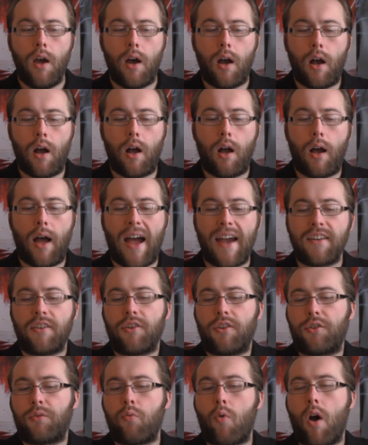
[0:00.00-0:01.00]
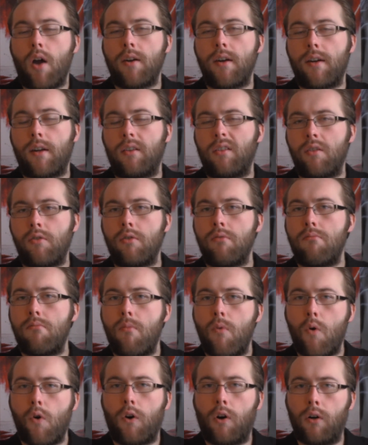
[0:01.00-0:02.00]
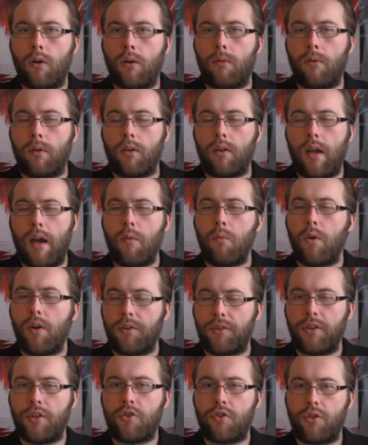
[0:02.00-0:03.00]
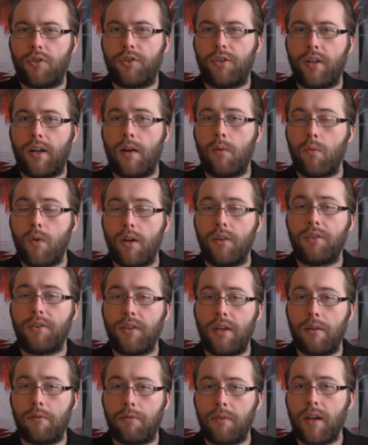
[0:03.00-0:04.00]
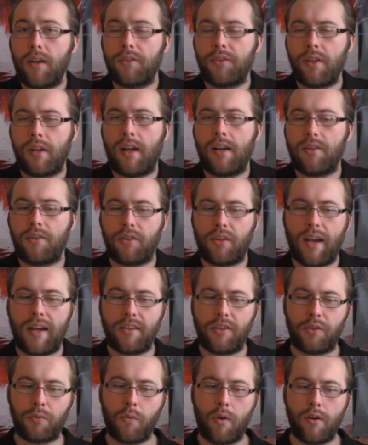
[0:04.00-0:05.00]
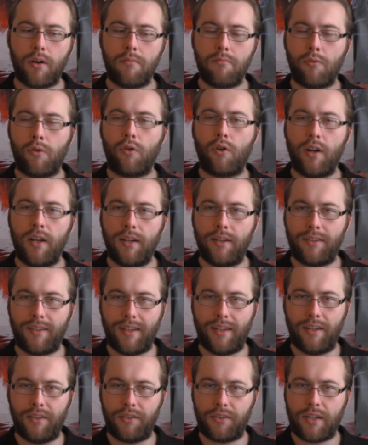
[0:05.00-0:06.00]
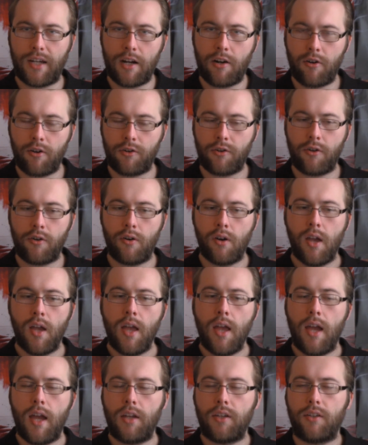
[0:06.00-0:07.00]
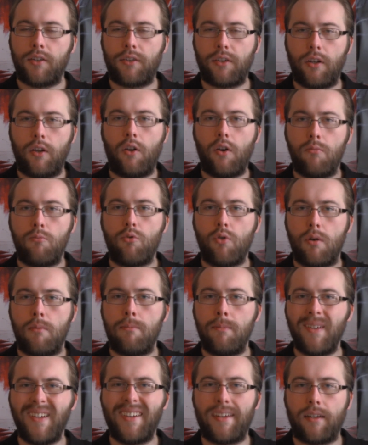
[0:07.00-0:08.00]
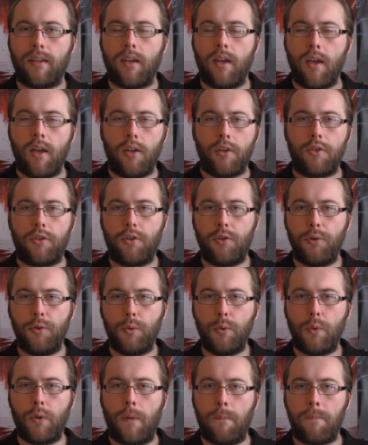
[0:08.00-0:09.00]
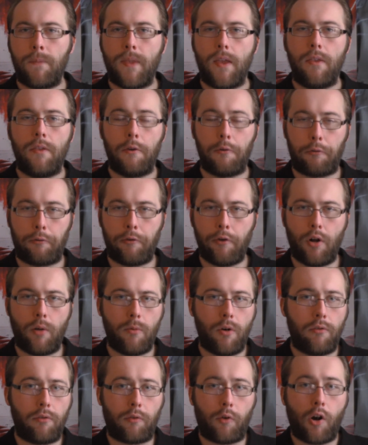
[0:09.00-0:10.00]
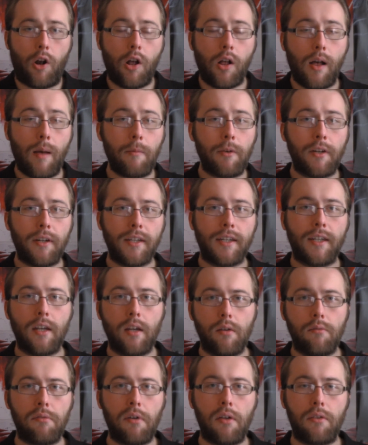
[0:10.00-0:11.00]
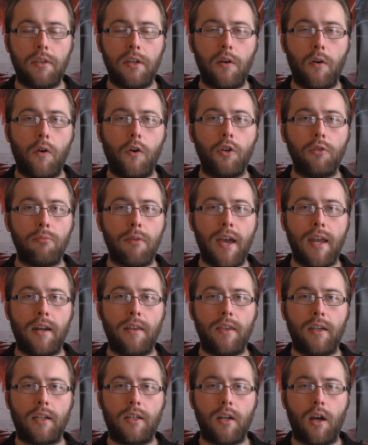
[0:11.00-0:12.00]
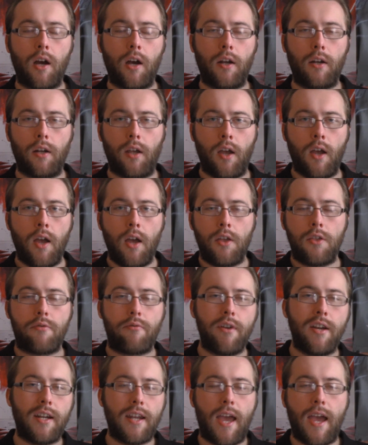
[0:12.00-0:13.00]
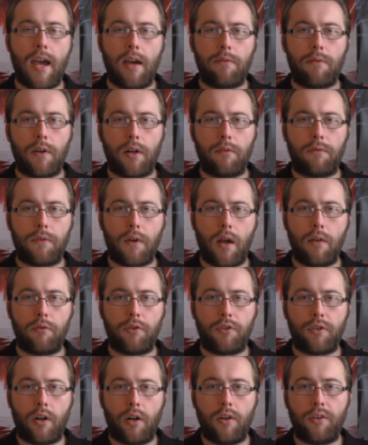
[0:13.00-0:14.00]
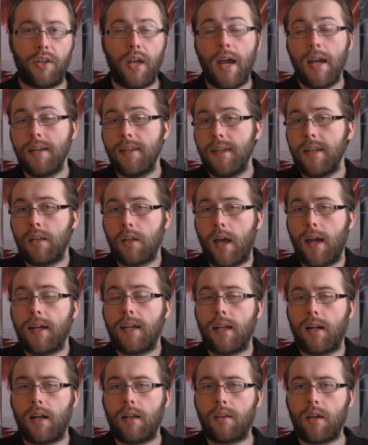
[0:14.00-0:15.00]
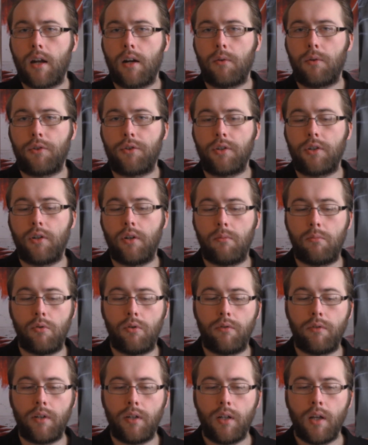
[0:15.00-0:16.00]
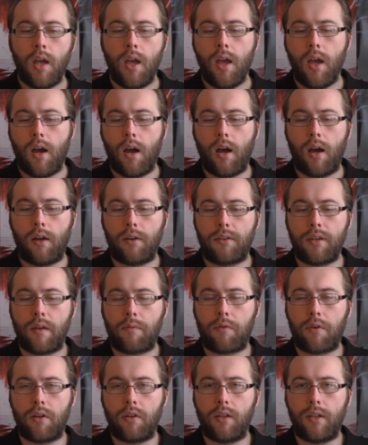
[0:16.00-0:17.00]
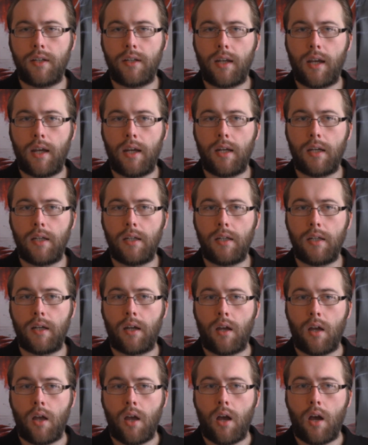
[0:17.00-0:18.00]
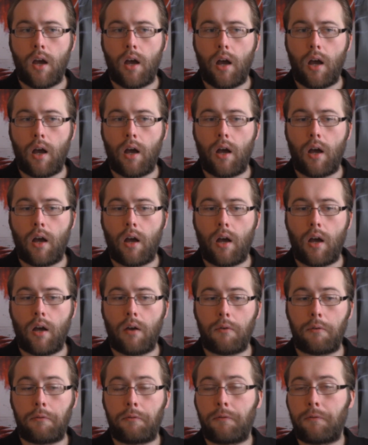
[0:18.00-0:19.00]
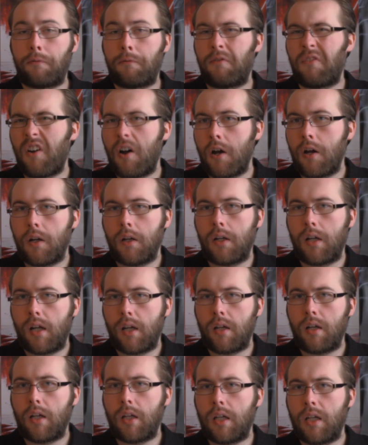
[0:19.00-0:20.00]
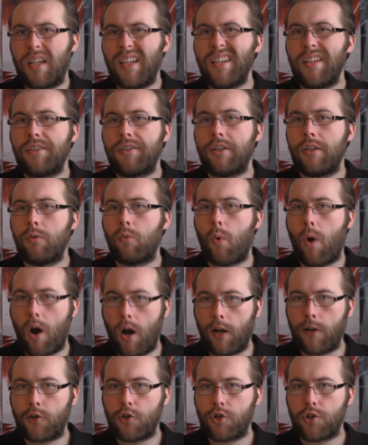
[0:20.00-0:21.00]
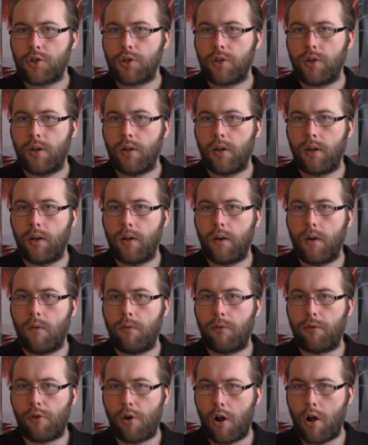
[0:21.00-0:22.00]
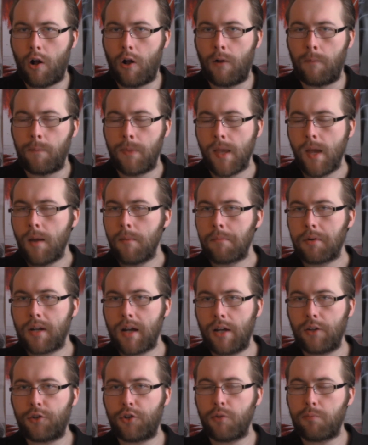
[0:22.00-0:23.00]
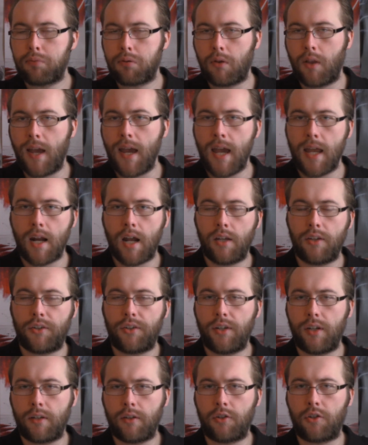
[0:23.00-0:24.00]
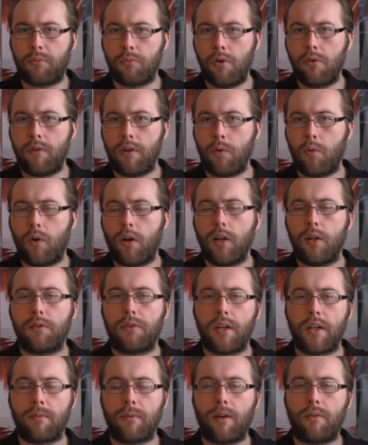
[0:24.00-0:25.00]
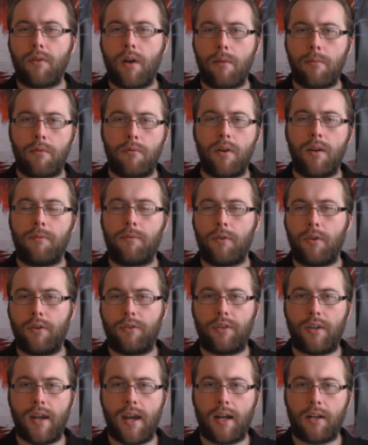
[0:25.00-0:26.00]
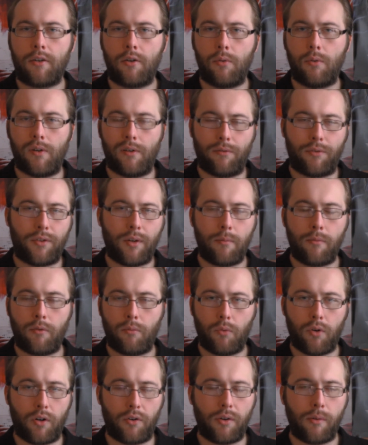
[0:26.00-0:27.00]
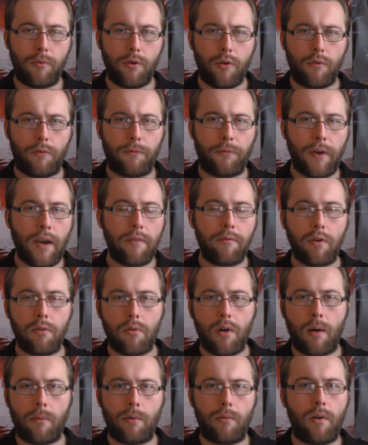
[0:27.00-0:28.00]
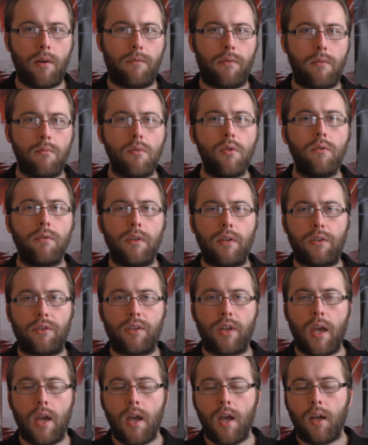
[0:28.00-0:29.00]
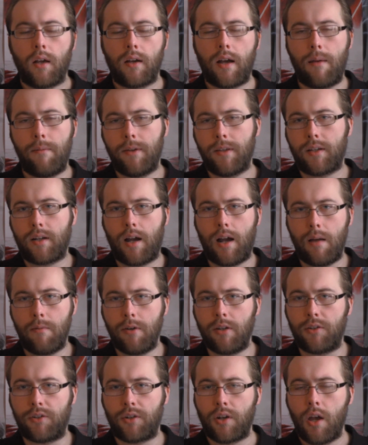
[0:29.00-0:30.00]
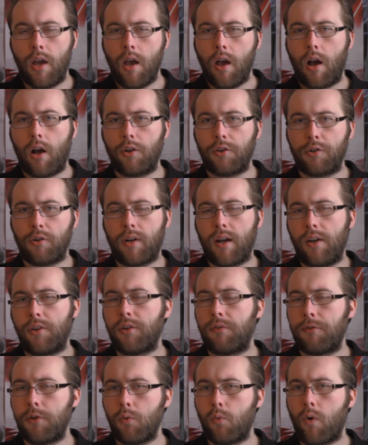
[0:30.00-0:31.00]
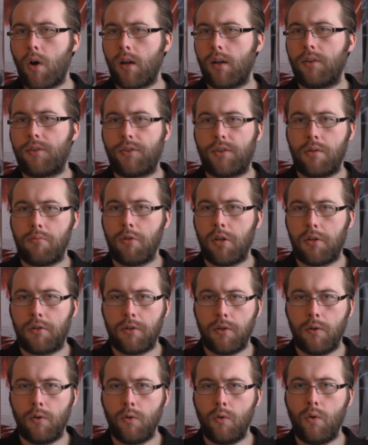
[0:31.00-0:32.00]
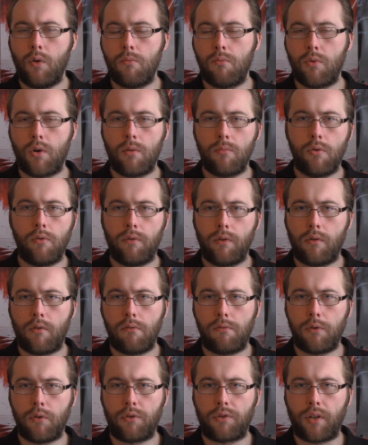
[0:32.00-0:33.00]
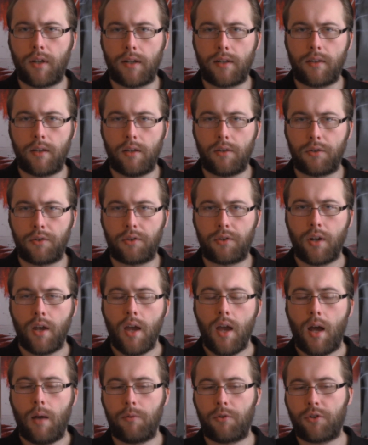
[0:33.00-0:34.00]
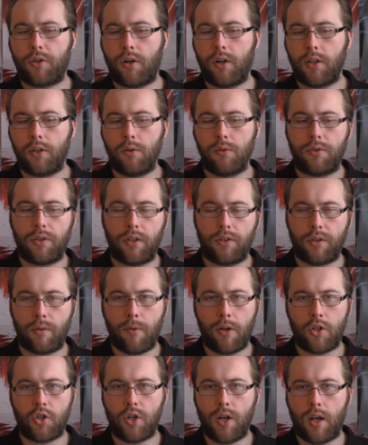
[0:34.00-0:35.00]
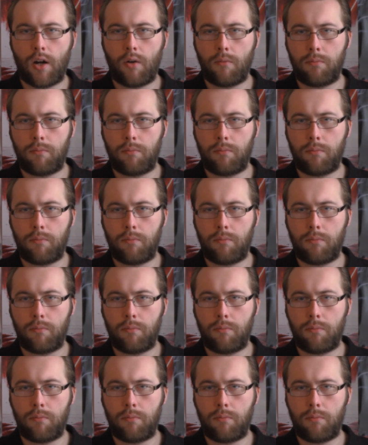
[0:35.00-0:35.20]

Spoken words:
I just wanted a little more. I was interested. I was invested. I just wanted more into his character and just a little more meat to the film overall. I'm going to give The Old Man and the Gun 3.5 out of 5 stars. I did like it. I thought it was a good movie. Definitely a fun, easy watch overall. But guys, do you plan on seeing this movie? What do you think about Robert Redford as an actor? What are some of your favorite Robert Redford movies? Comment in the comments. Also, guys, if you want to see me do more movie reviews like this, I'm starting new things on my channel,